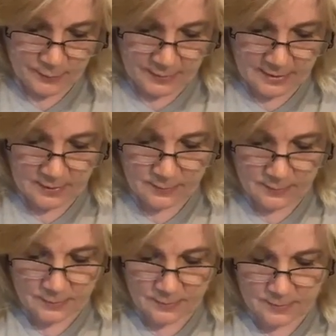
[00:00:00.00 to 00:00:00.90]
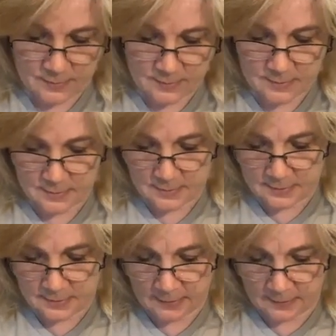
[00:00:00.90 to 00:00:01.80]
put it through
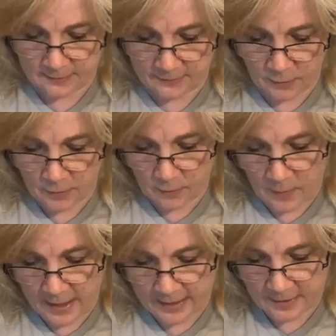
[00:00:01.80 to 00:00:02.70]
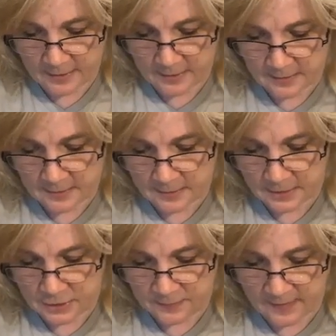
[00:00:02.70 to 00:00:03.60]
the little floral wire
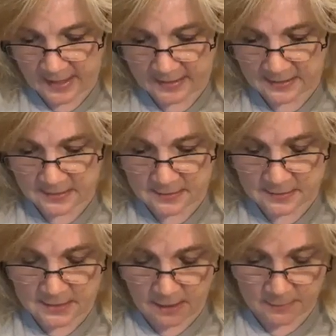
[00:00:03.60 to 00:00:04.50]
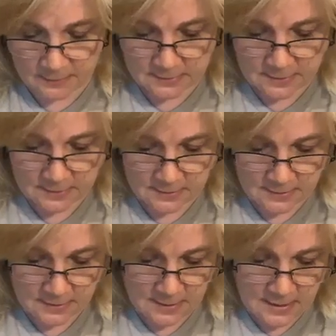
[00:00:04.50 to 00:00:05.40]
because you've got it doubled,
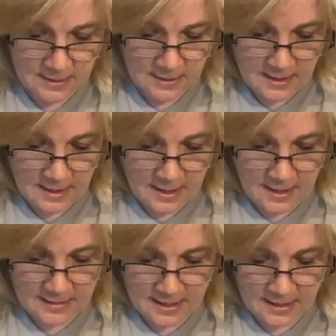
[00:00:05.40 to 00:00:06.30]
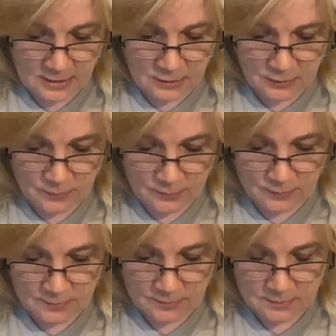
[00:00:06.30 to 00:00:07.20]
and then
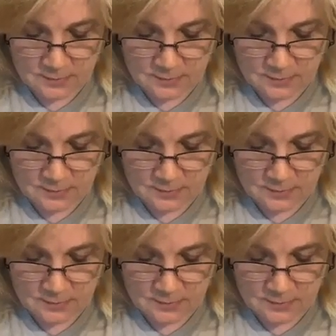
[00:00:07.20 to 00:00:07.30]
you